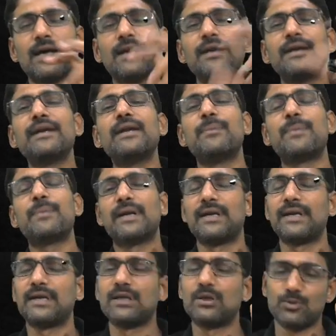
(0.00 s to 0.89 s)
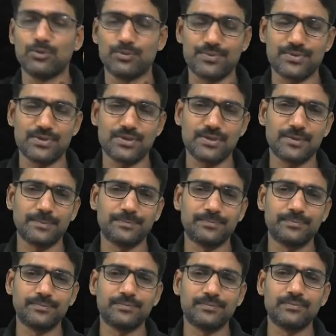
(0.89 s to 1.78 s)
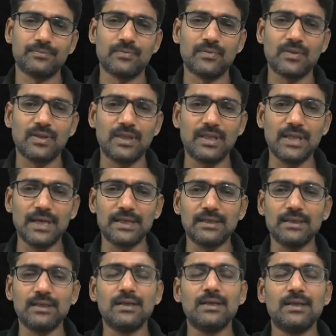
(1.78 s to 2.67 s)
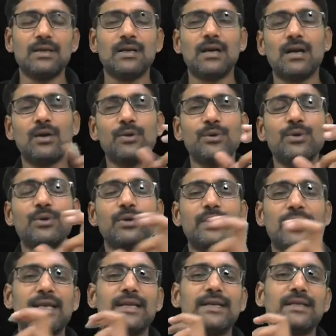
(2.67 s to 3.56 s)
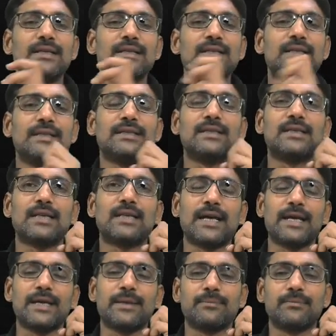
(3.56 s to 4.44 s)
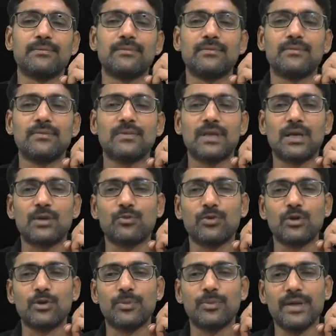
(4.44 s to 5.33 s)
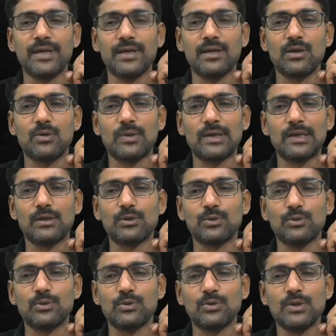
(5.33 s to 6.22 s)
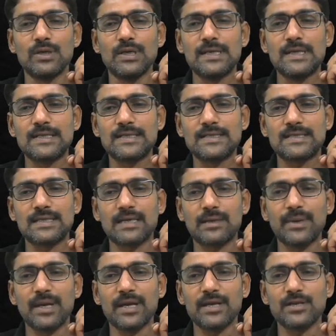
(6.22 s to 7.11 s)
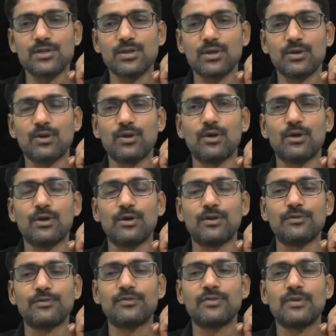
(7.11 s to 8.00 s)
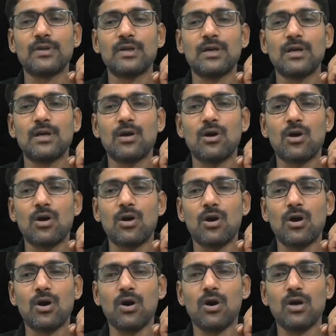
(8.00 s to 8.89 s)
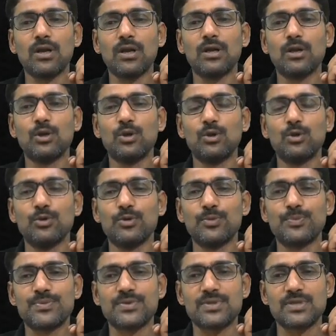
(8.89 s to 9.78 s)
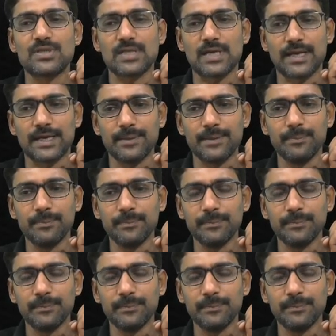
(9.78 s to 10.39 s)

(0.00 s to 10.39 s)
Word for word: are independent loops then how you calculate the time that would be equal to summation of all loops time